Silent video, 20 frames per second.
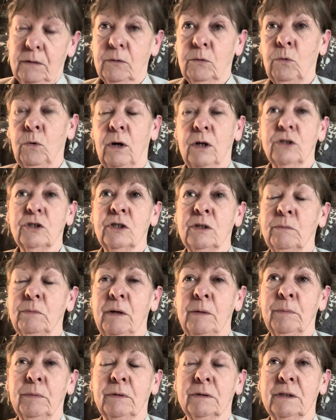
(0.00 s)
watching
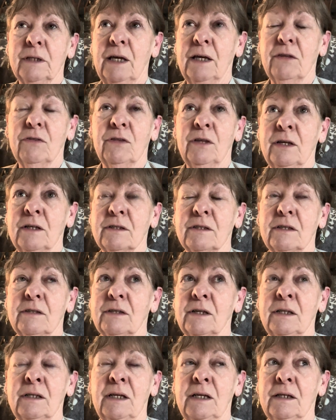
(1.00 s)
people take things that
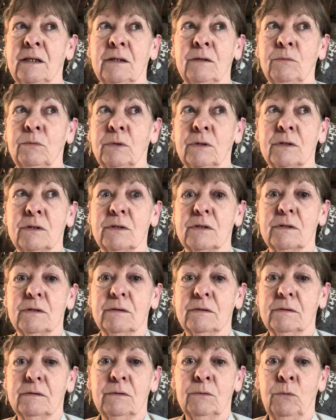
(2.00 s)
they needed was
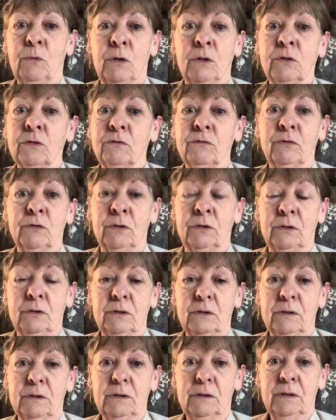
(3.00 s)
wonderful.
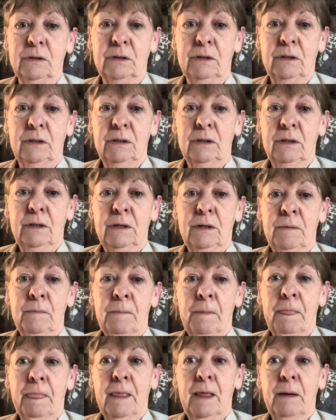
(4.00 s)

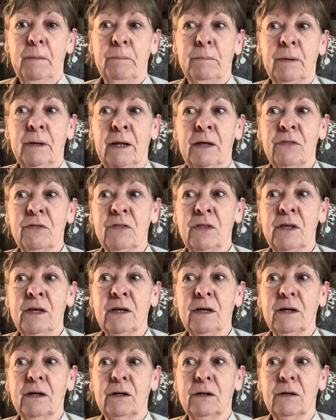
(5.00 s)
But I
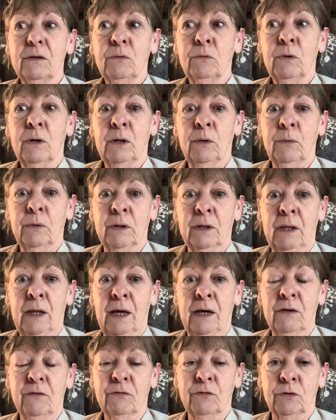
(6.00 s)
think what I would
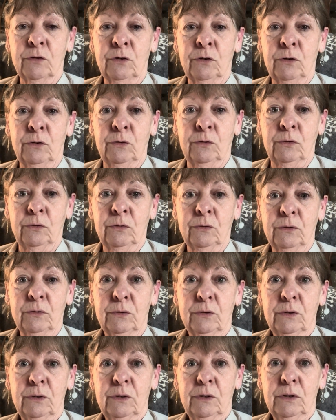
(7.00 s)
like for you
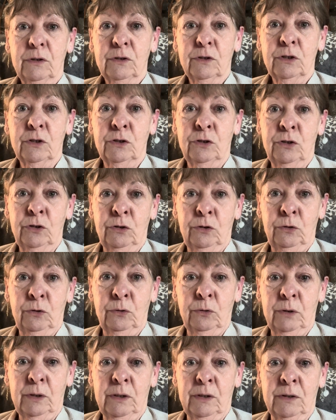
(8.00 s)
to
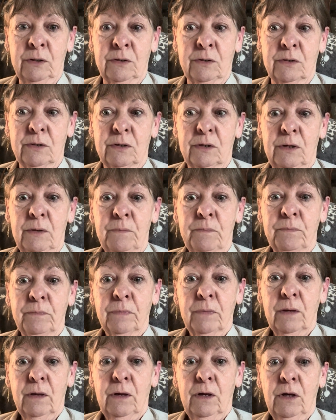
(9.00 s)
do is
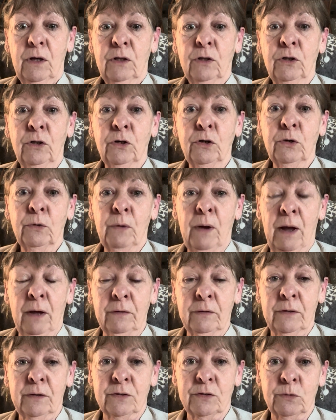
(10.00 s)
look
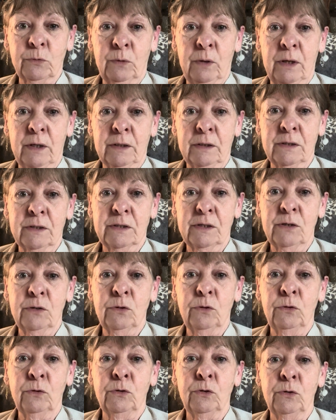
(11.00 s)
around this week and see
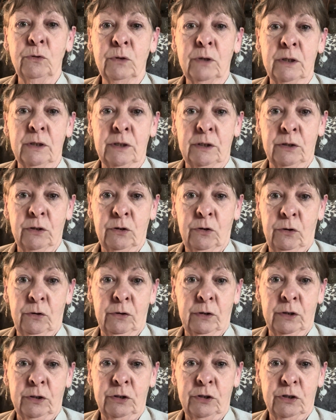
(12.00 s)
who you can
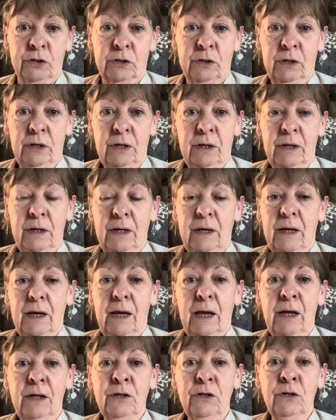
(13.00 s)
encourage.
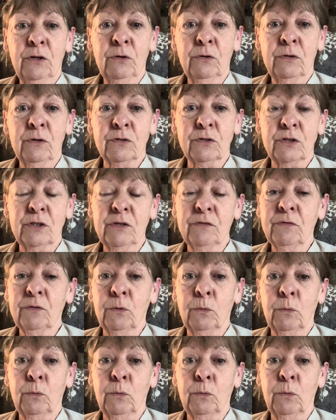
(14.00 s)
And you know, there's different